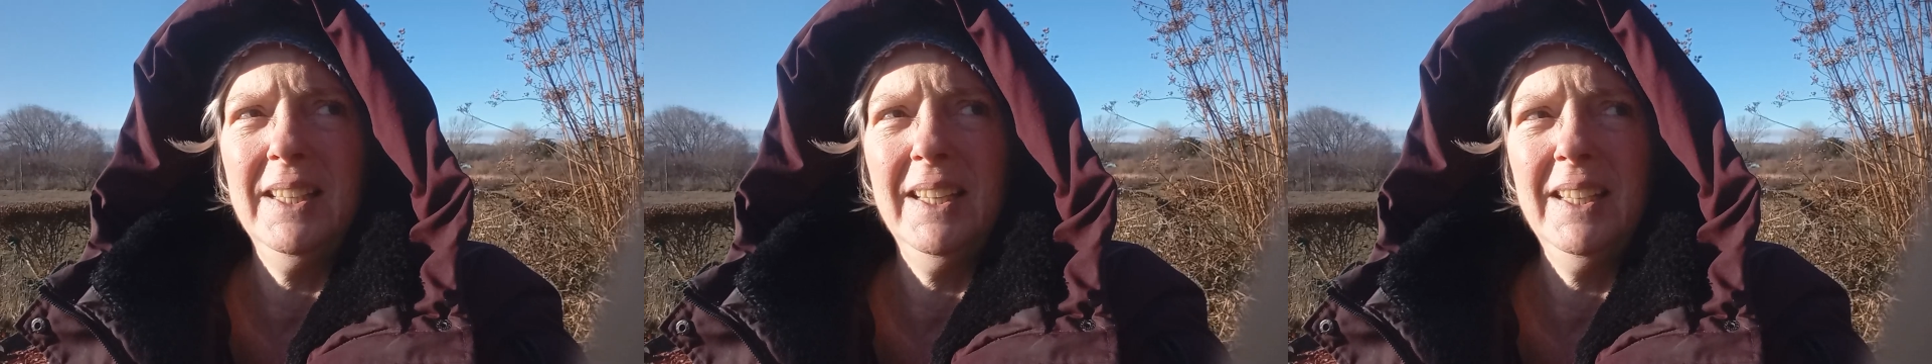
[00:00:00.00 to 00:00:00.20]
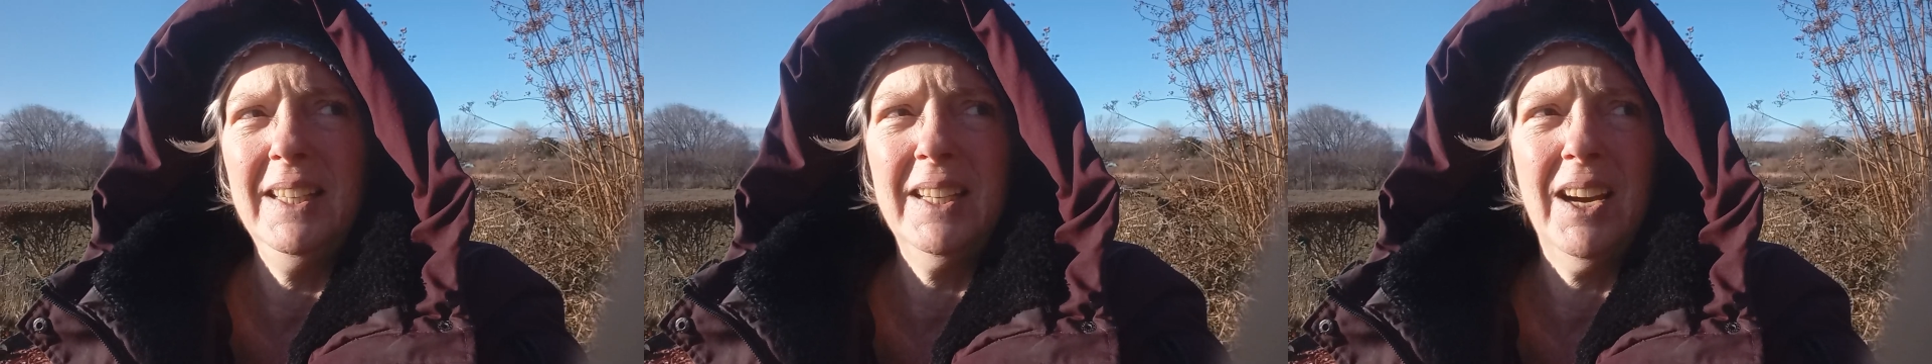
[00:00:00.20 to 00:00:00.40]

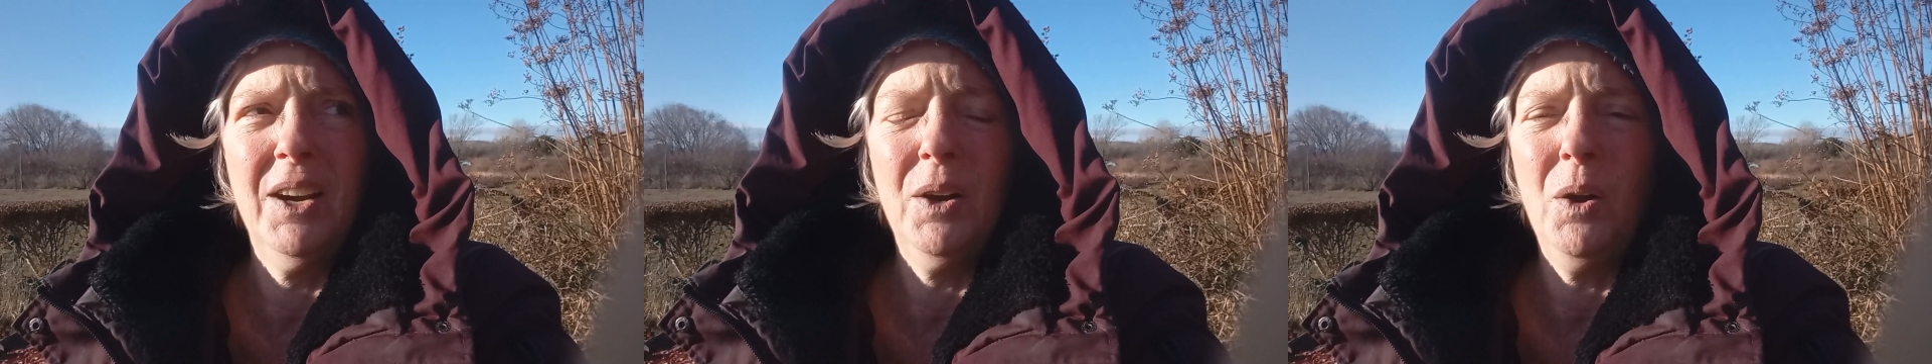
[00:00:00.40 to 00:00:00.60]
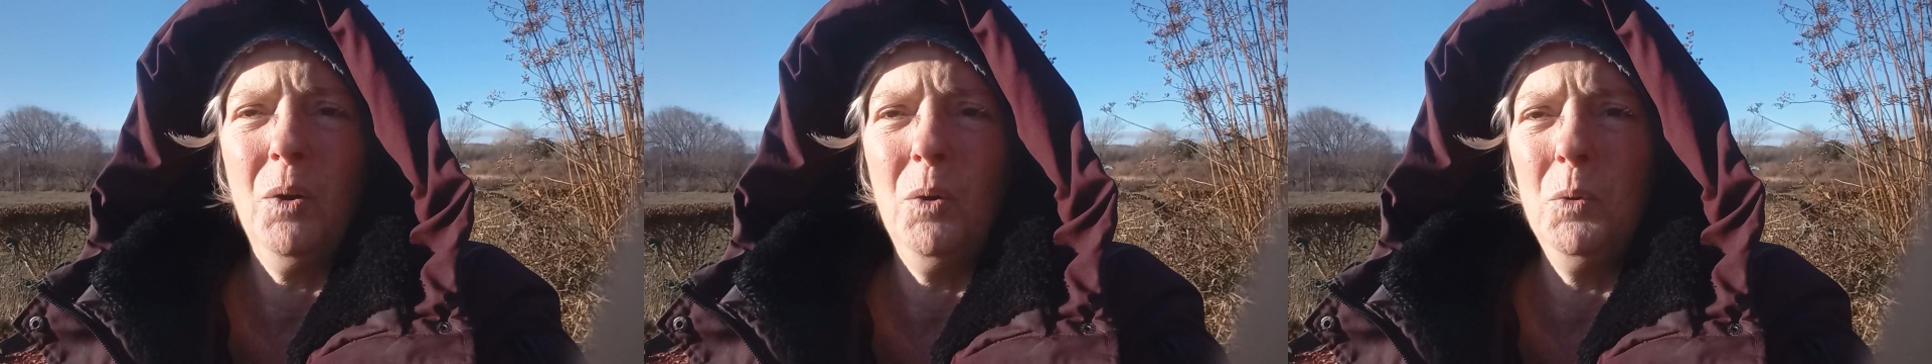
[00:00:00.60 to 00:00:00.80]
that in
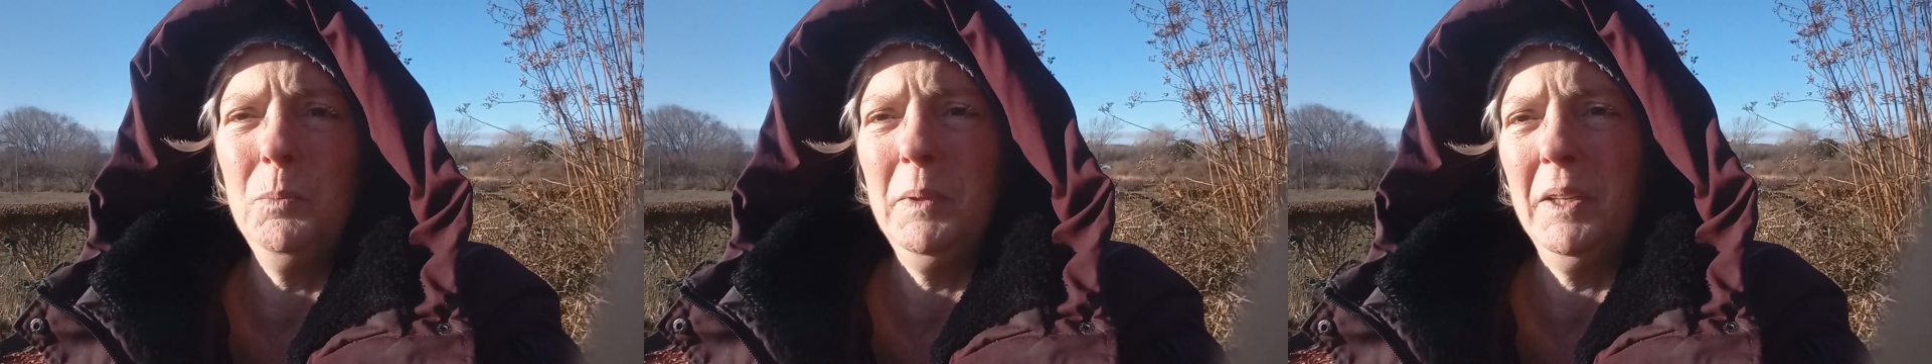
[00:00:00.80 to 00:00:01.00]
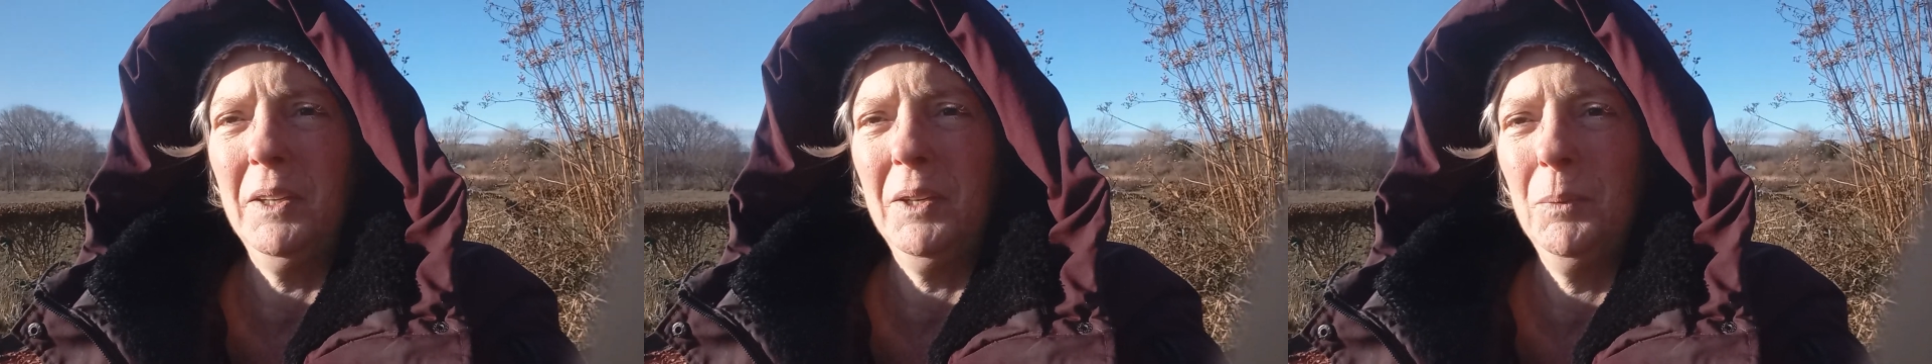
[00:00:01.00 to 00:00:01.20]
our home
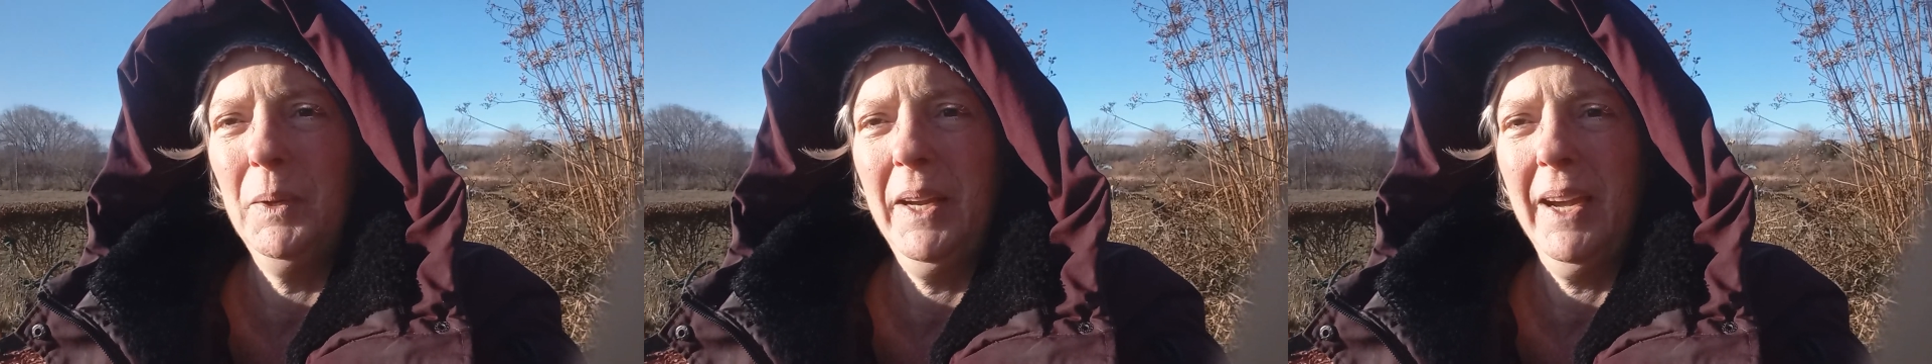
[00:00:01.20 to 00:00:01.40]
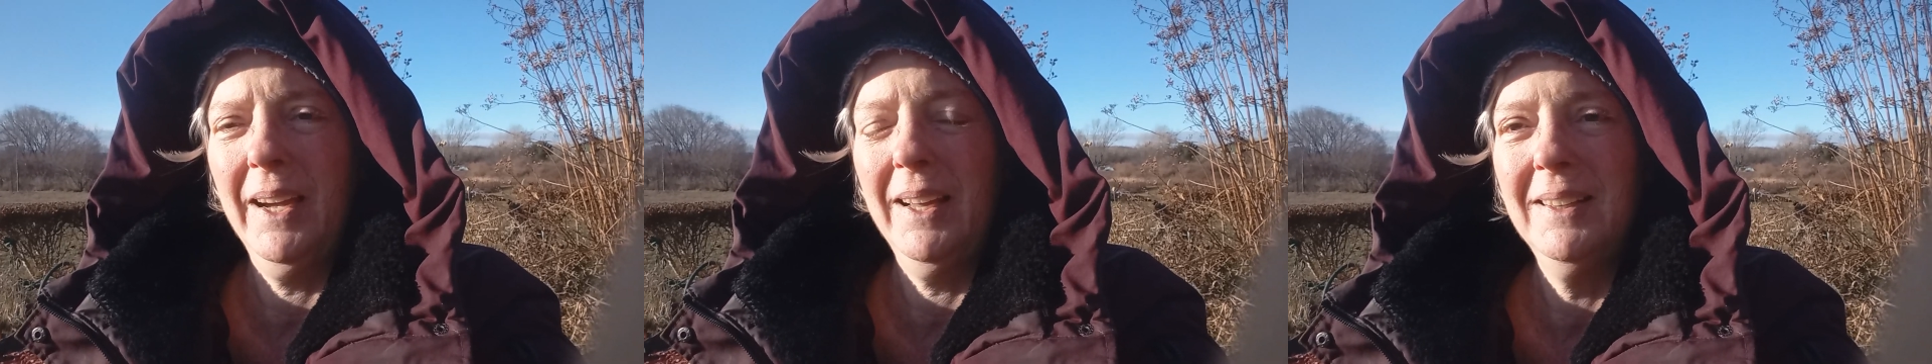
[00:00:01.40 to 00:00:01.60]
here
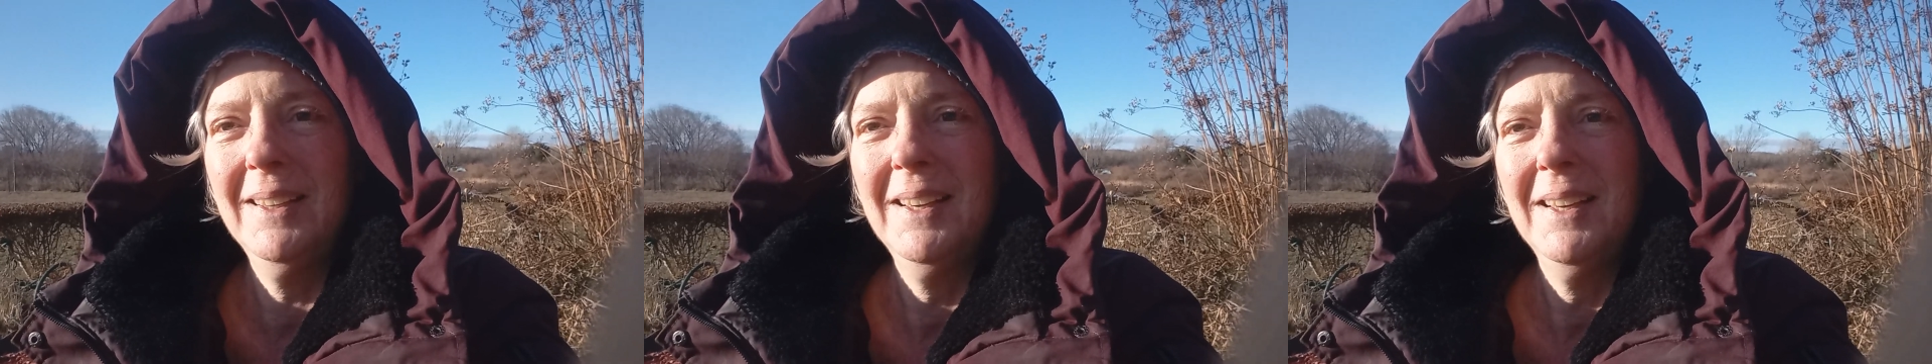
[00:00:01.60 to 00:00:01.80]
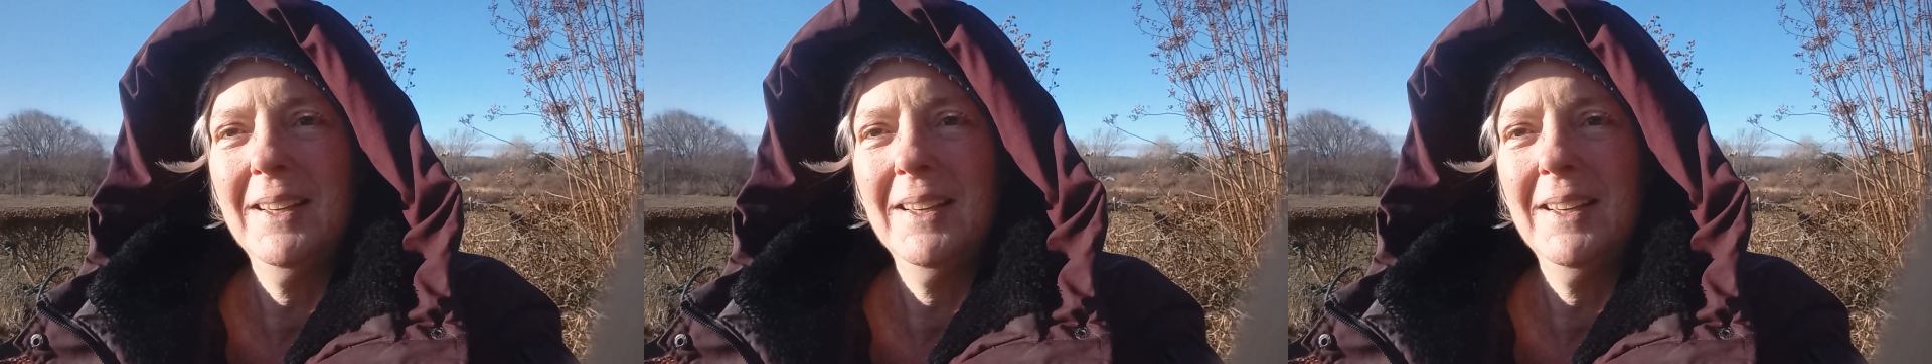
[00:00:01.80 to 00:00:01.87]
we had